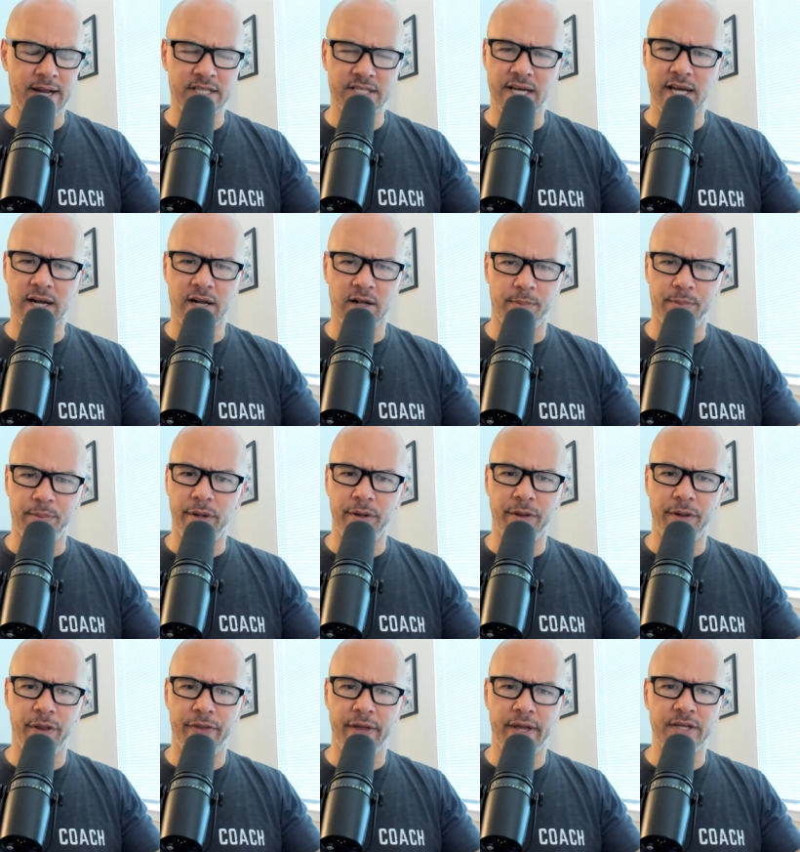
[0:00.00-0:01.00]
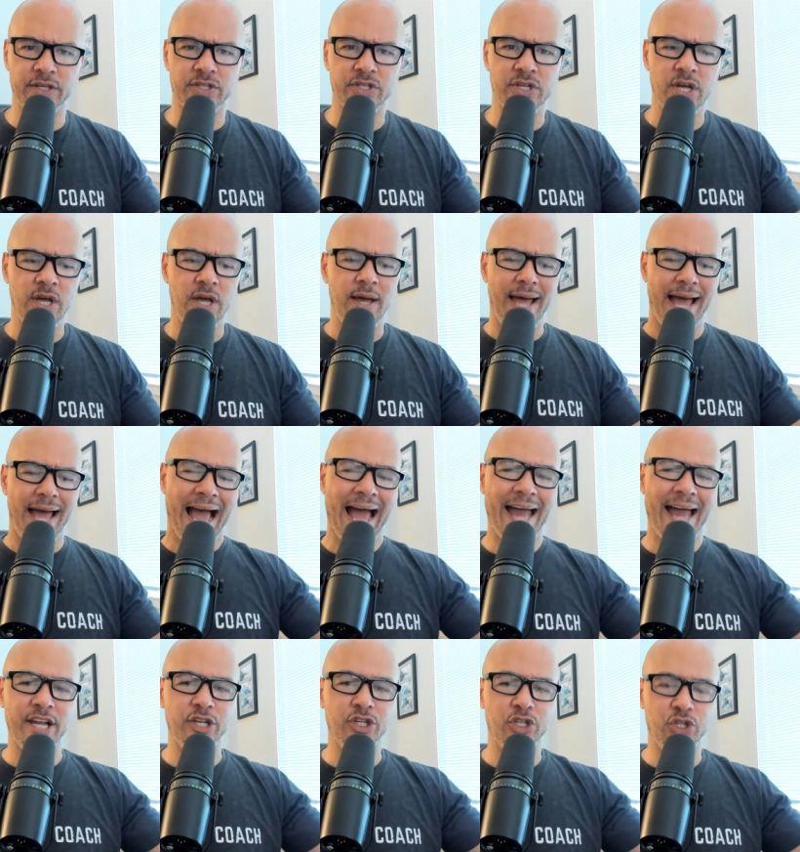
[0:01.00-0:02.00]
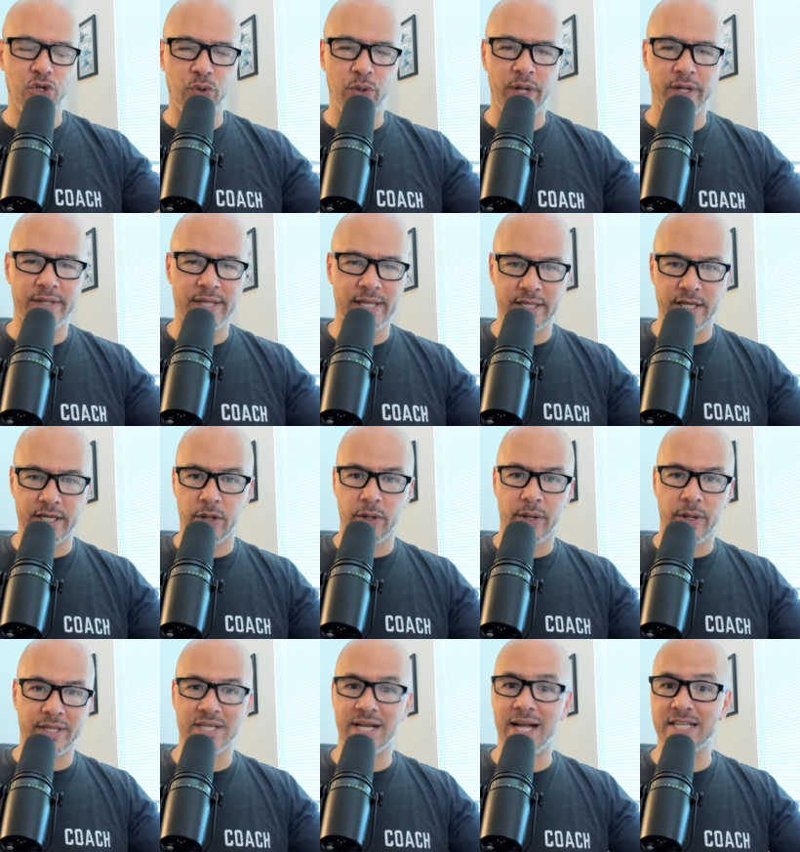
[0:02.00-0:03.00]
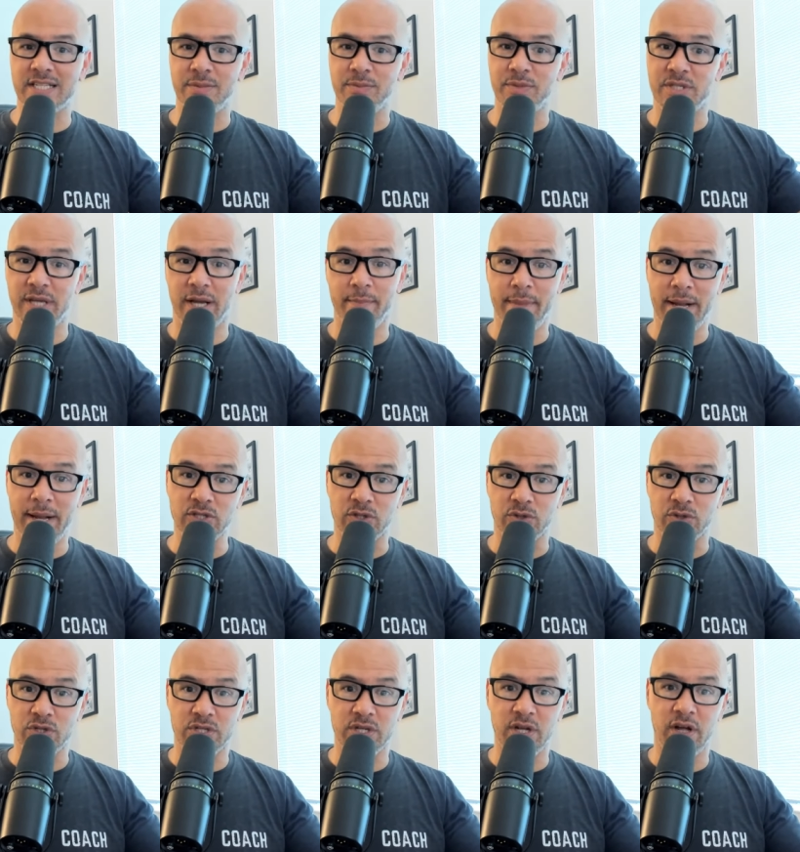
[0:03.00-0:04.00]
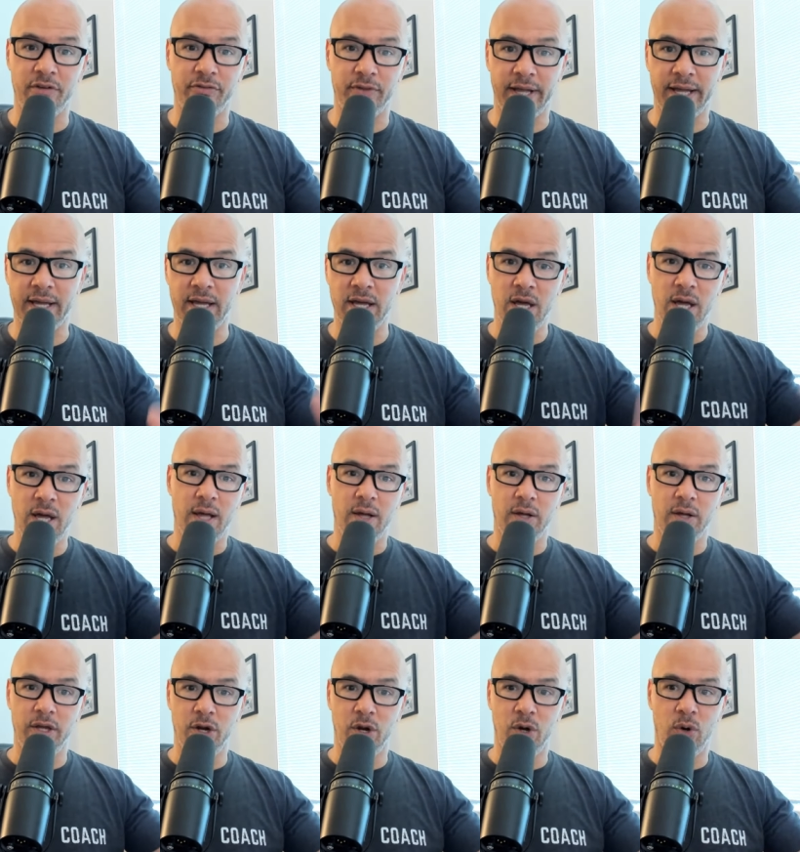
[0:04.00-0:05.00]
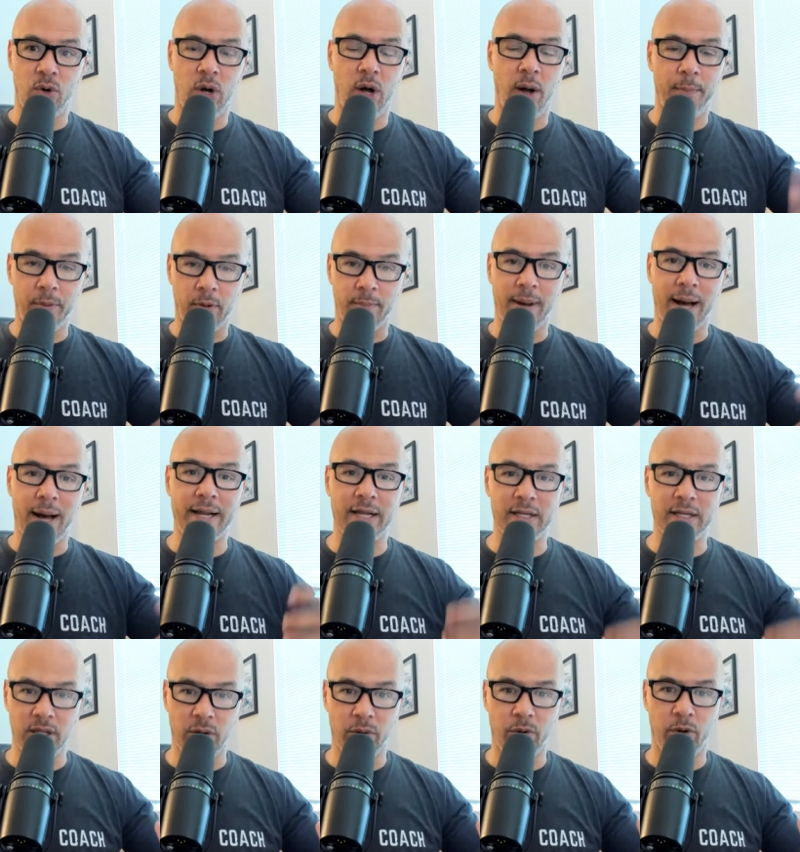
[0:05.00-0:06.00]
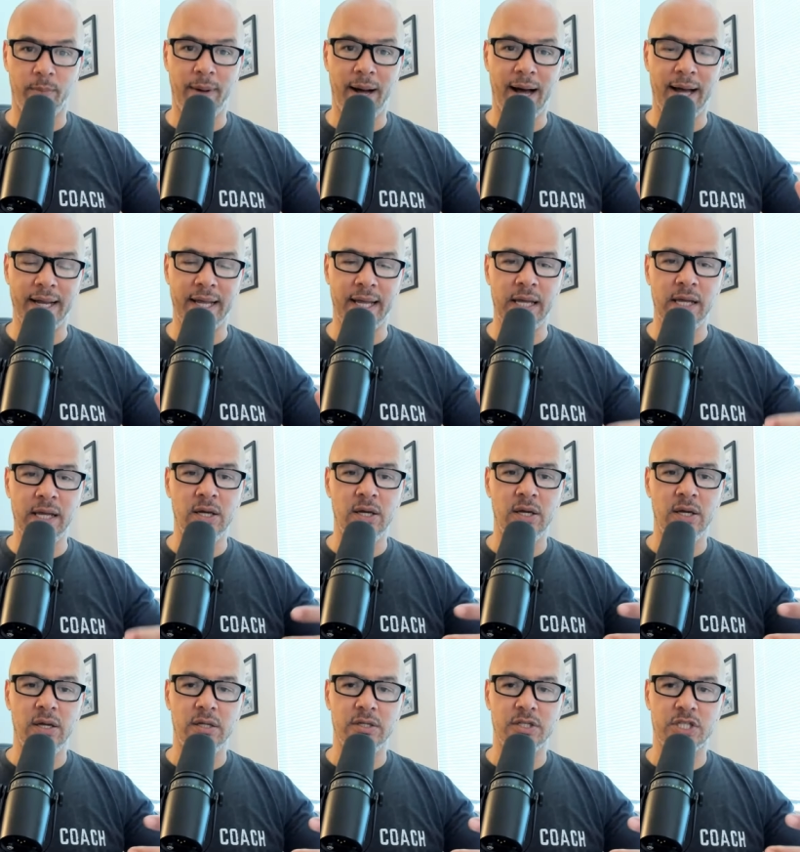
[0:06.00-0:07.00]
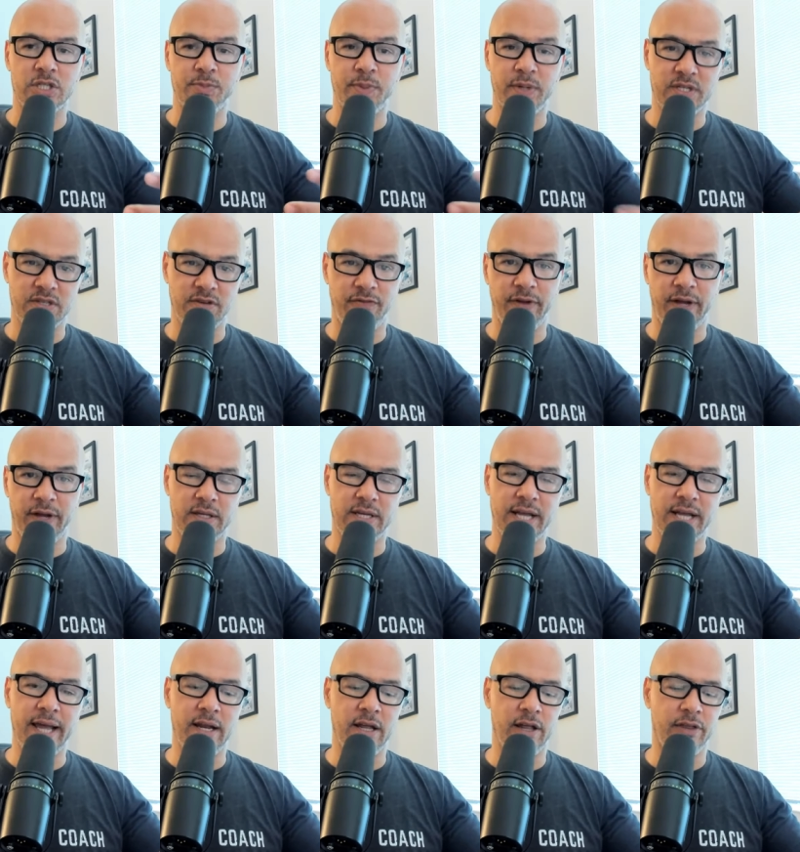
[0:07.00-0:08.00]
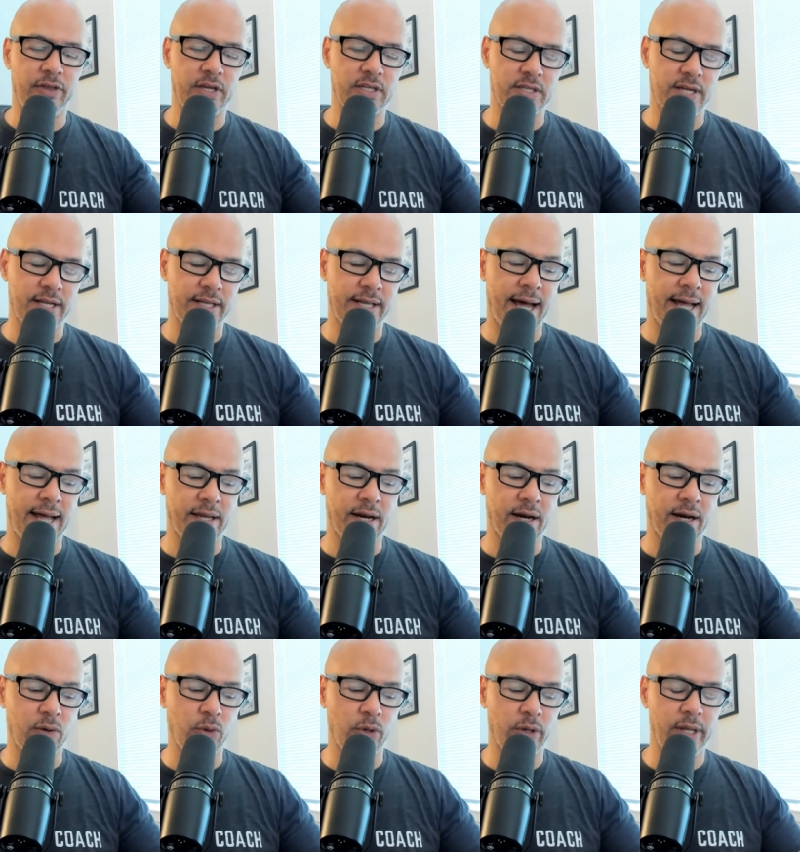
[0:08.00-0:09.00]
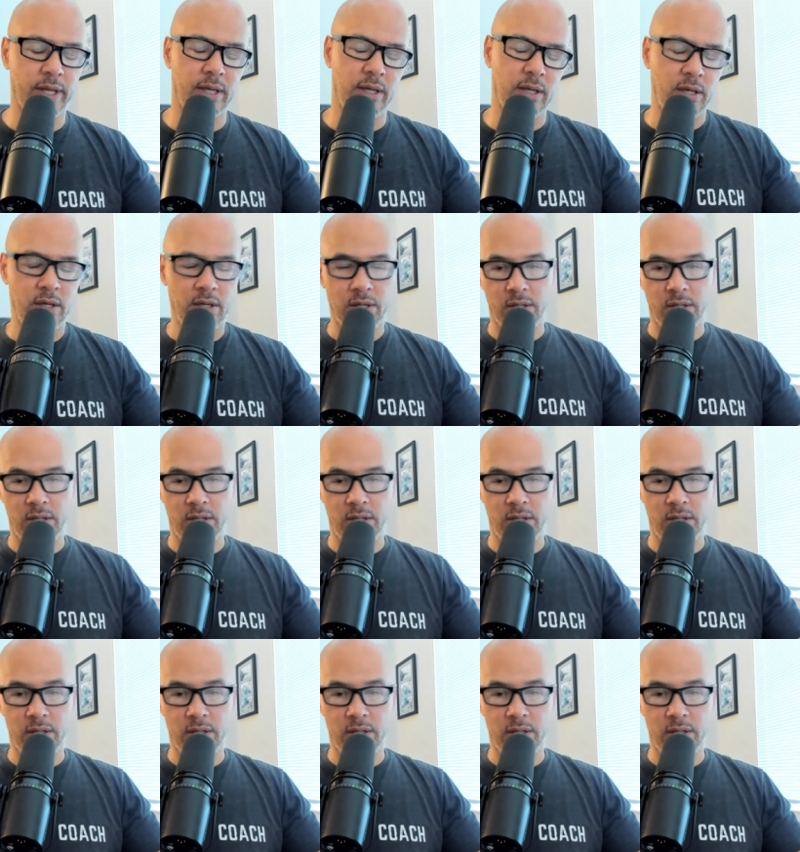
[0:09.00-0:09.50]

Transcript: It's got a couple of other things added to it that it's got some segmental stuff like, you know, upper body, lower body, specific data, things like that, that I really